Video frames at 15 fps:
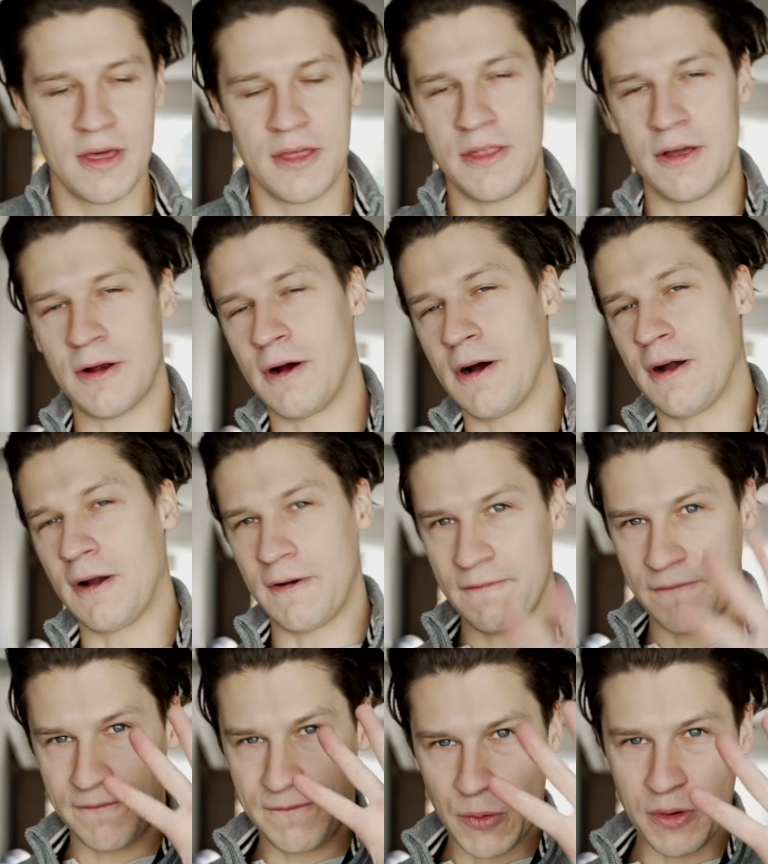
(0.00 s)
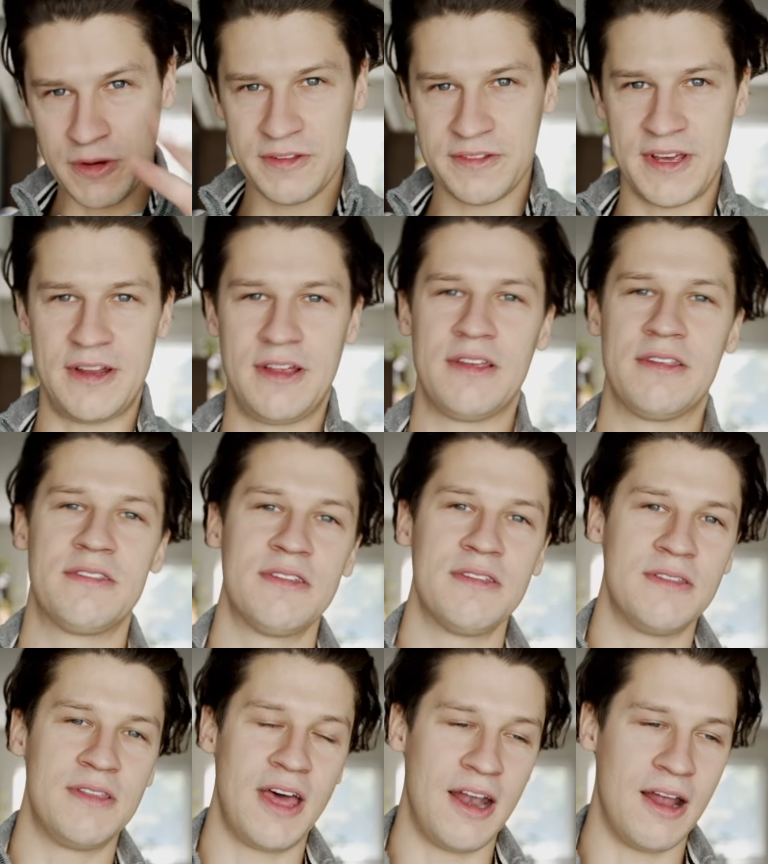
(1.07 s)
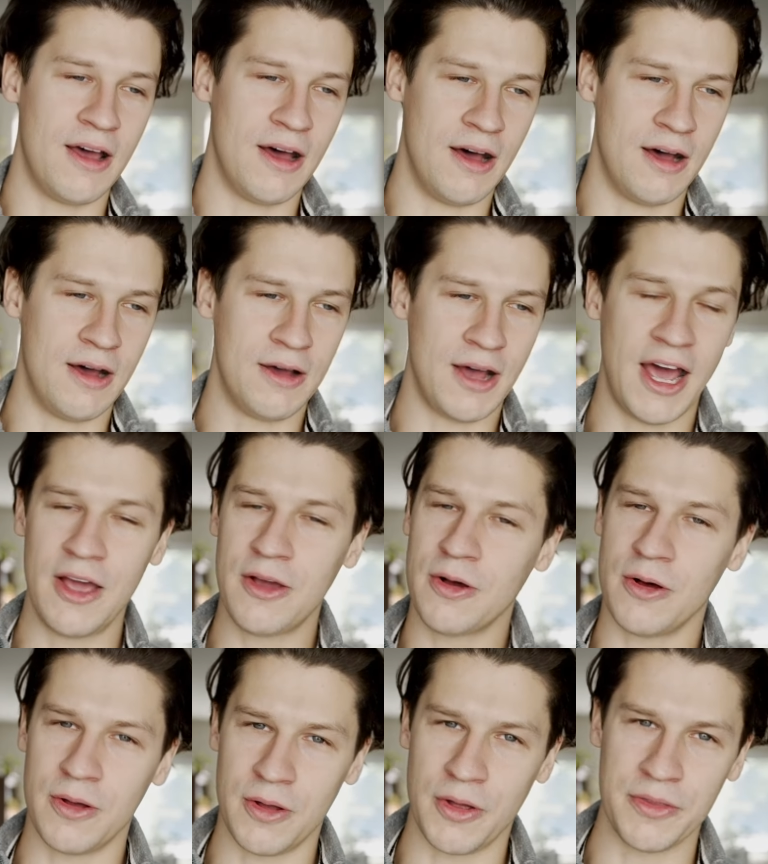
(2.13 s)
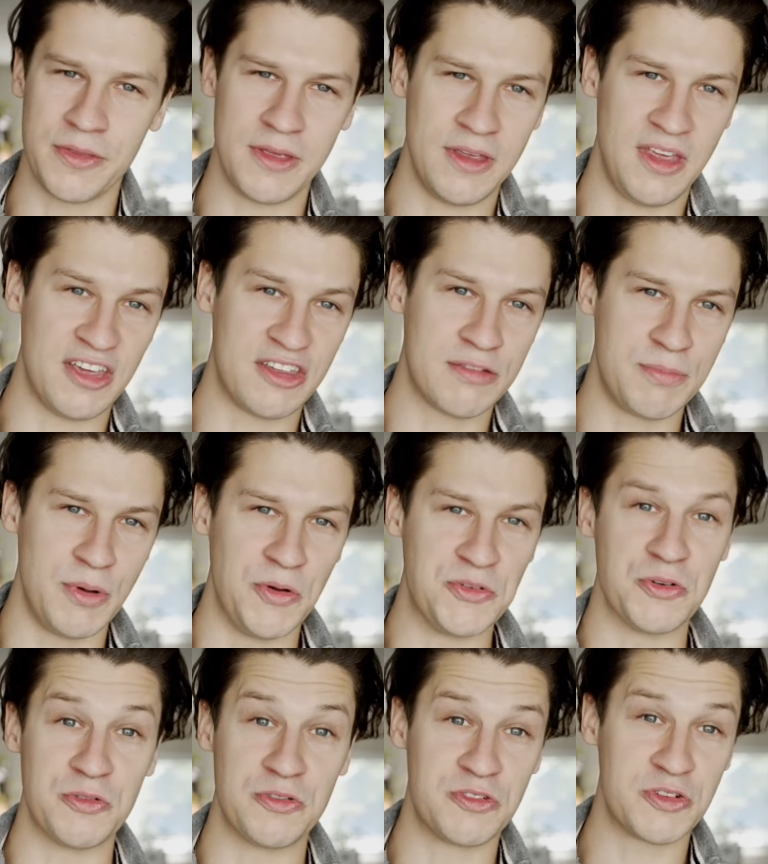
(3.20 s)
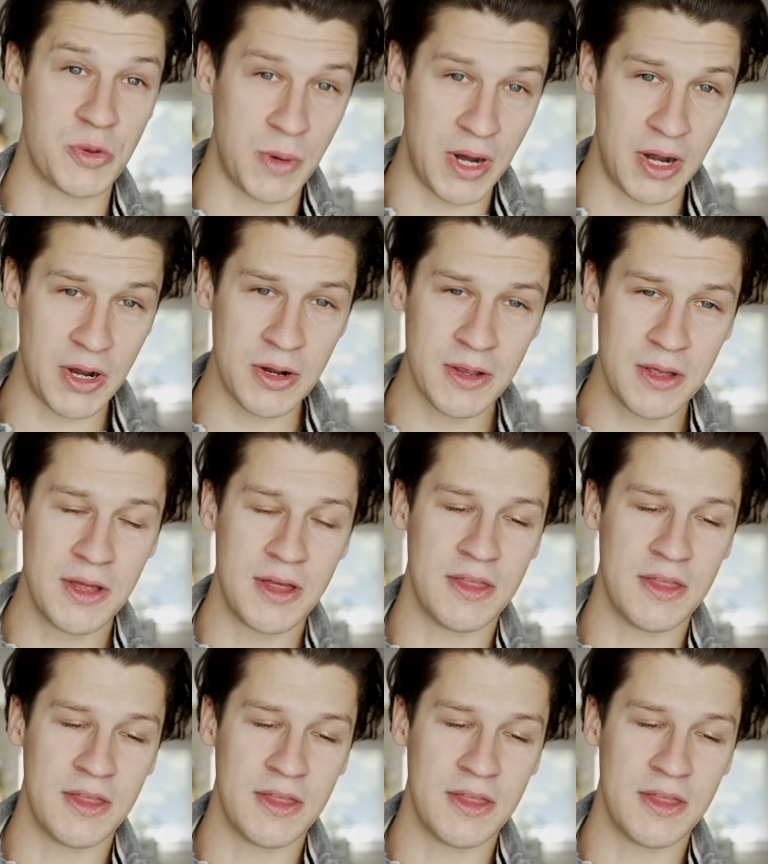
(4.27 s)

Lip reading: There are 4 settings that I call the exposure square